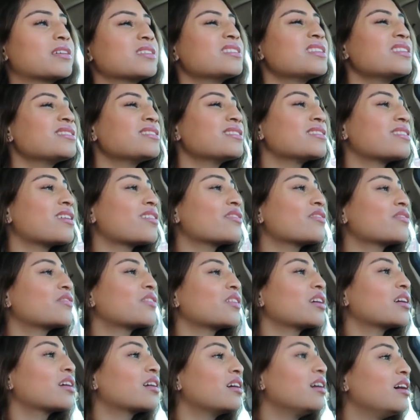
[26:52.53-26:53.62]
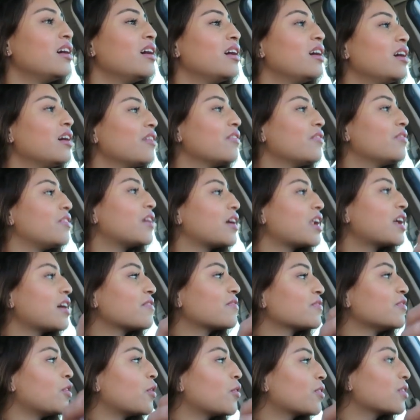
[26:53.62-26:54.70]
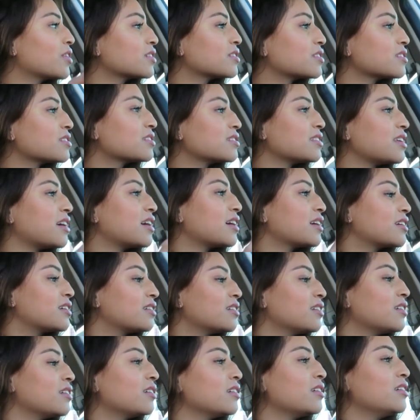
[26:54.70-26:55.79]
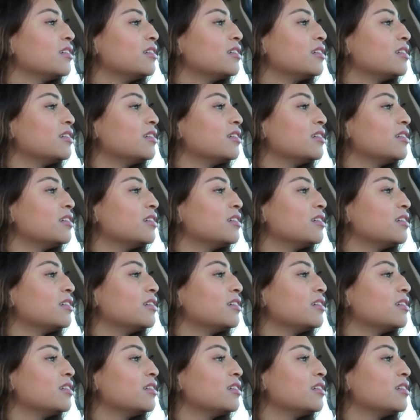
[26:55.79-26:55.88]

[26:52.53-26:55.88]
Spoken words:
because that's another thing that I've noticed. Is like,